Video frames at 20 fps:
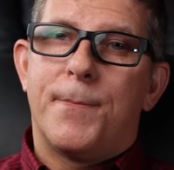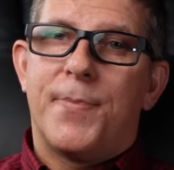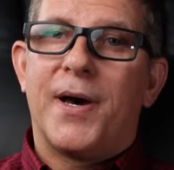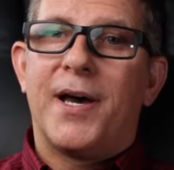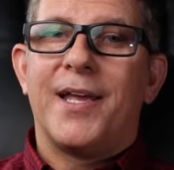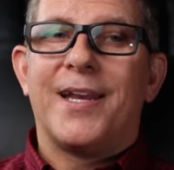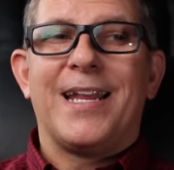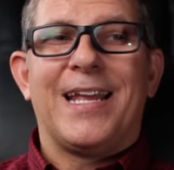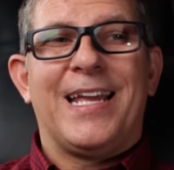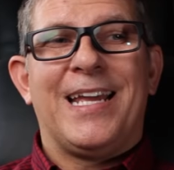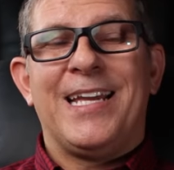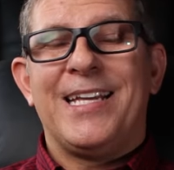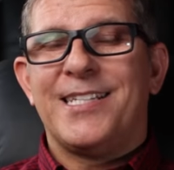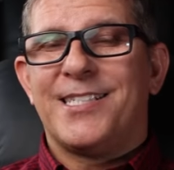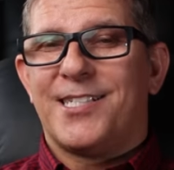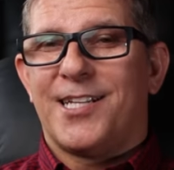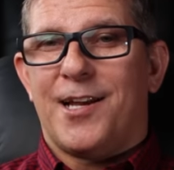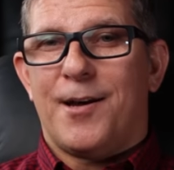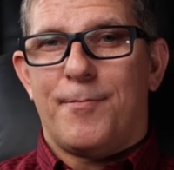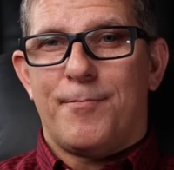But
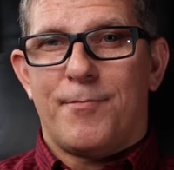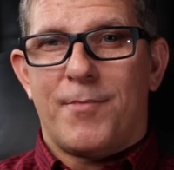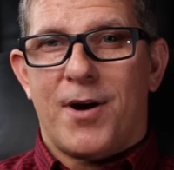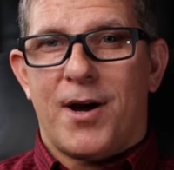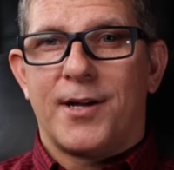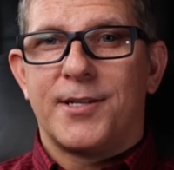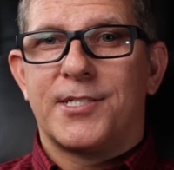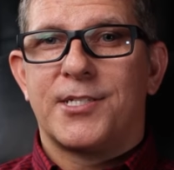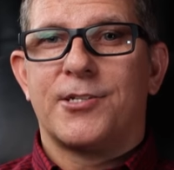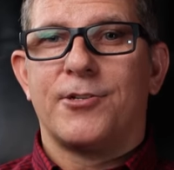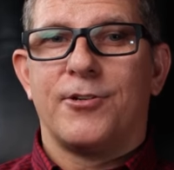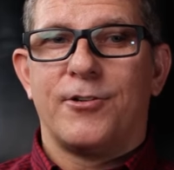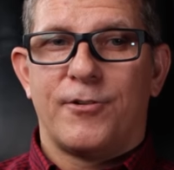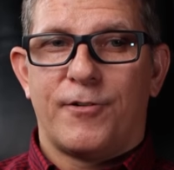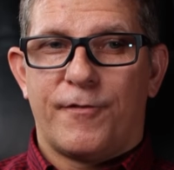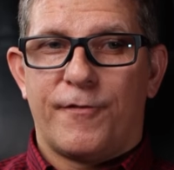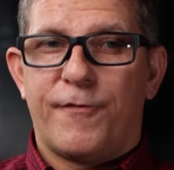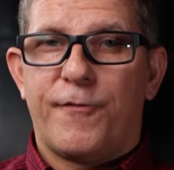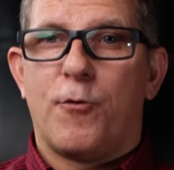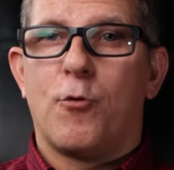it's a
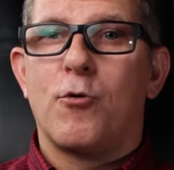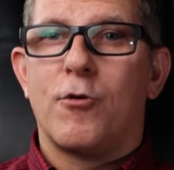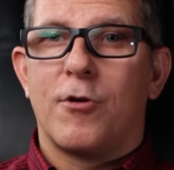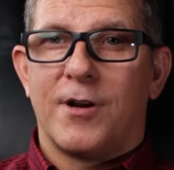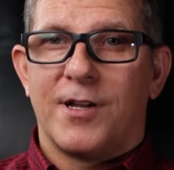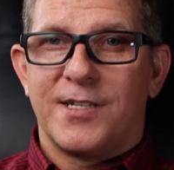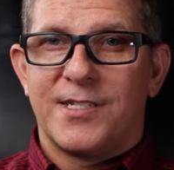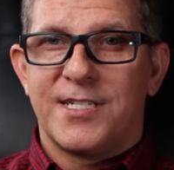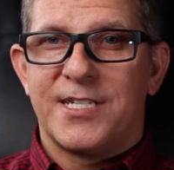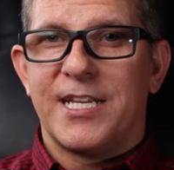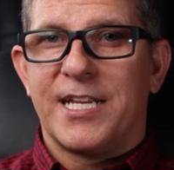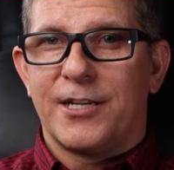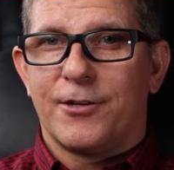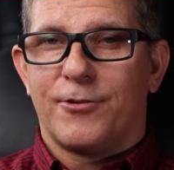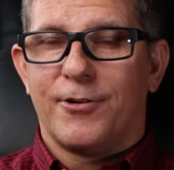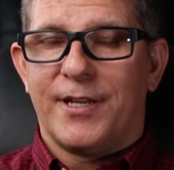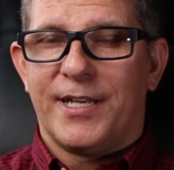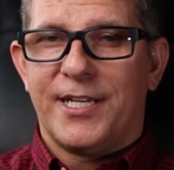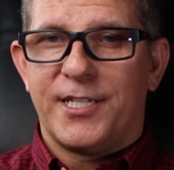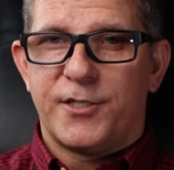monster for a
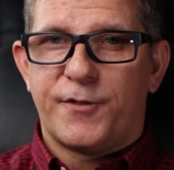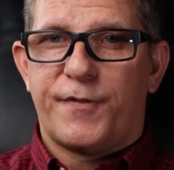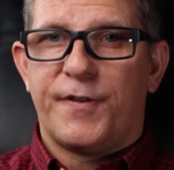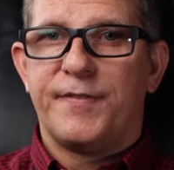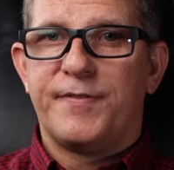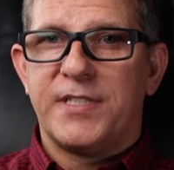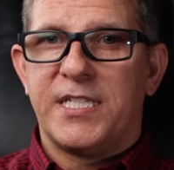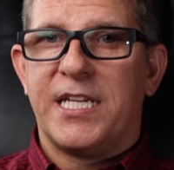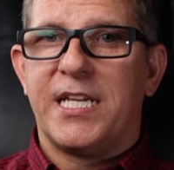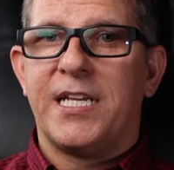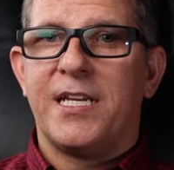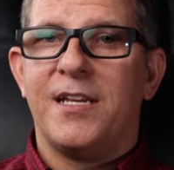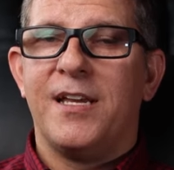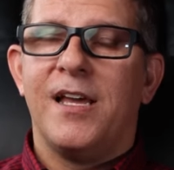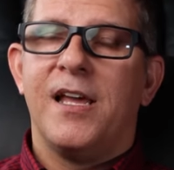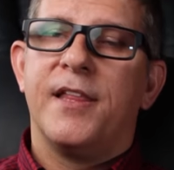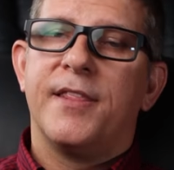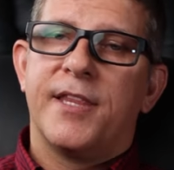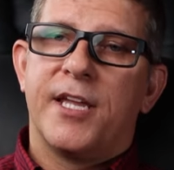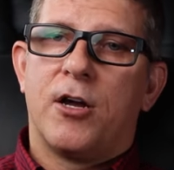single inch 15.
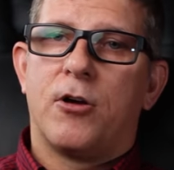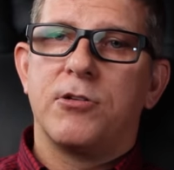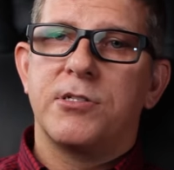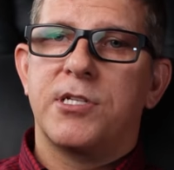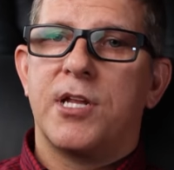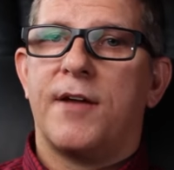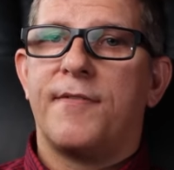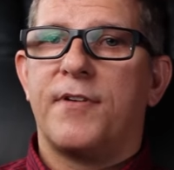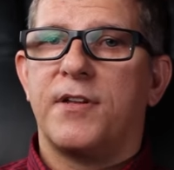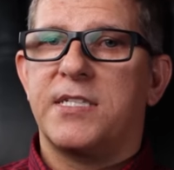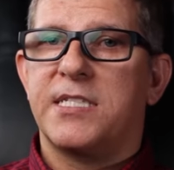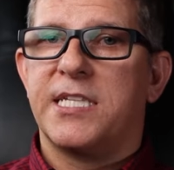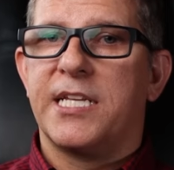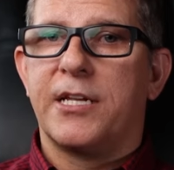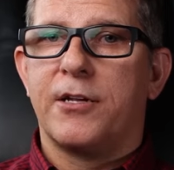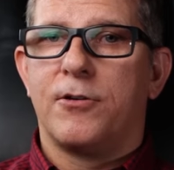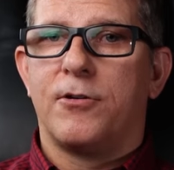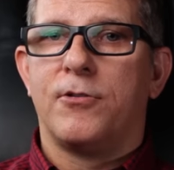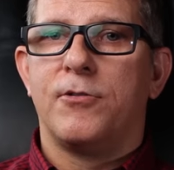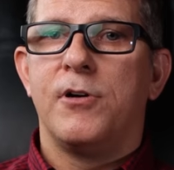They also have a
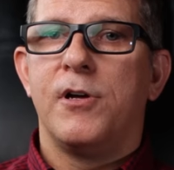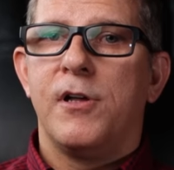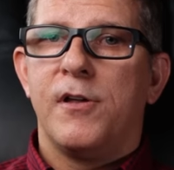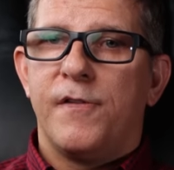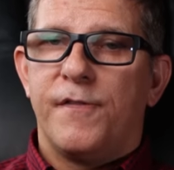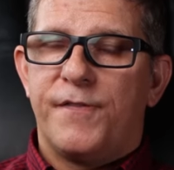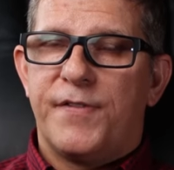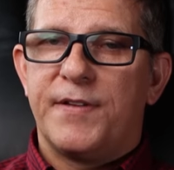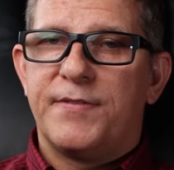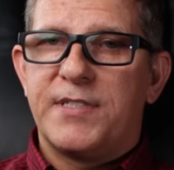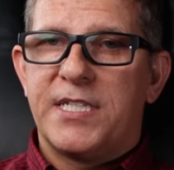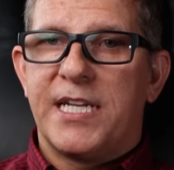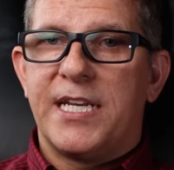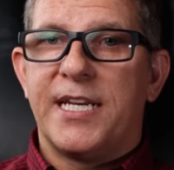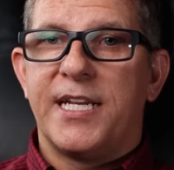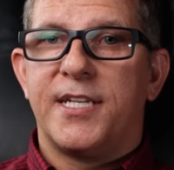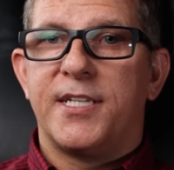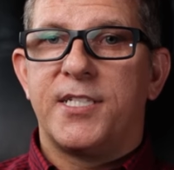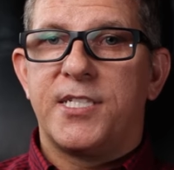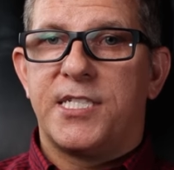single
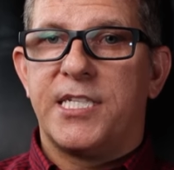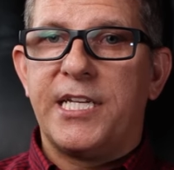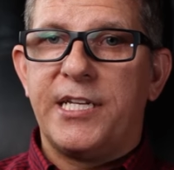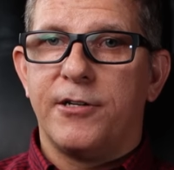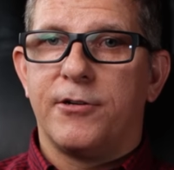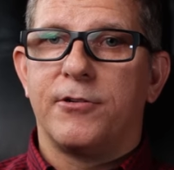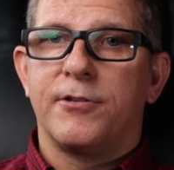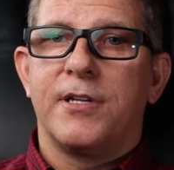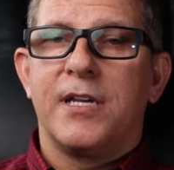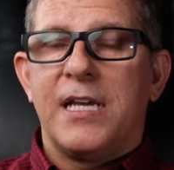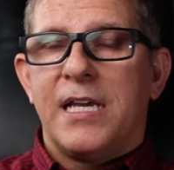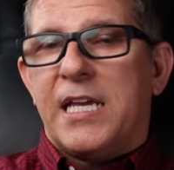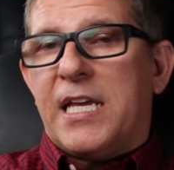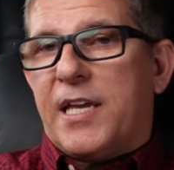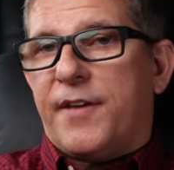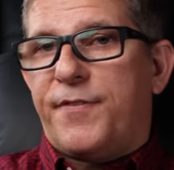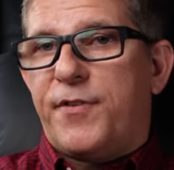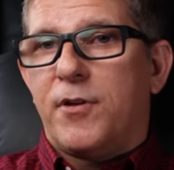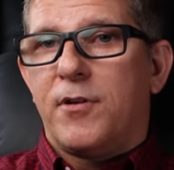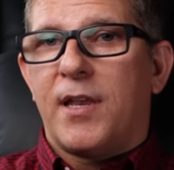15 inch sealed
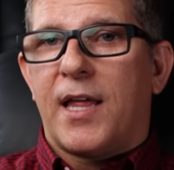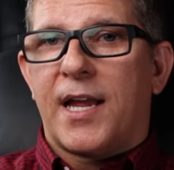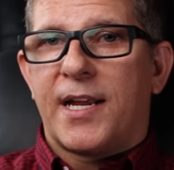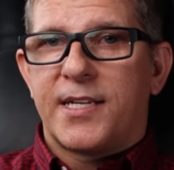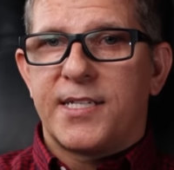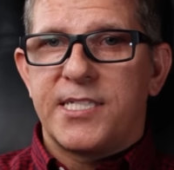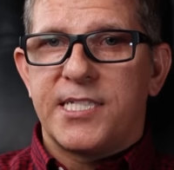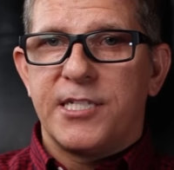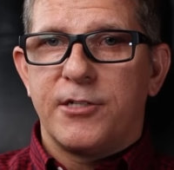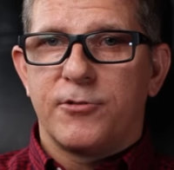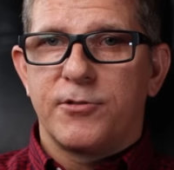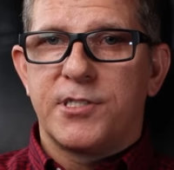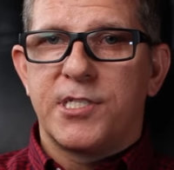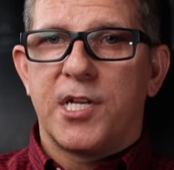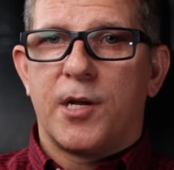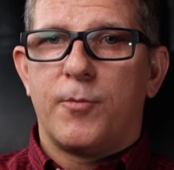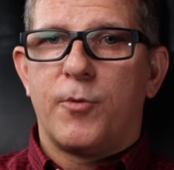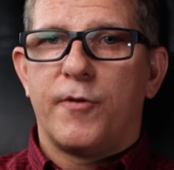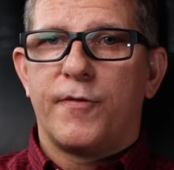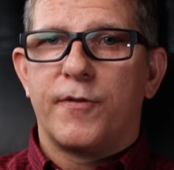if you like sealed
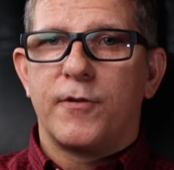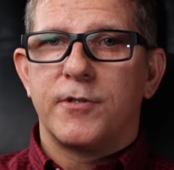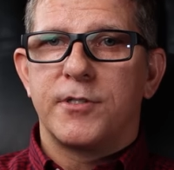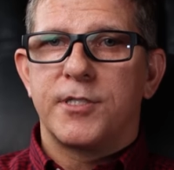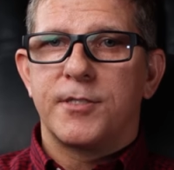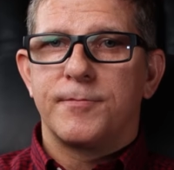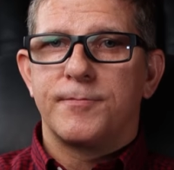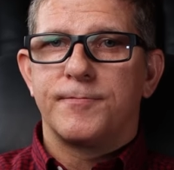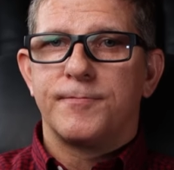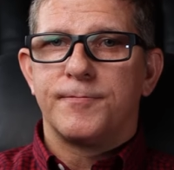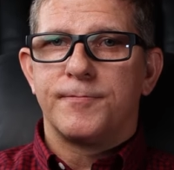subwoofers.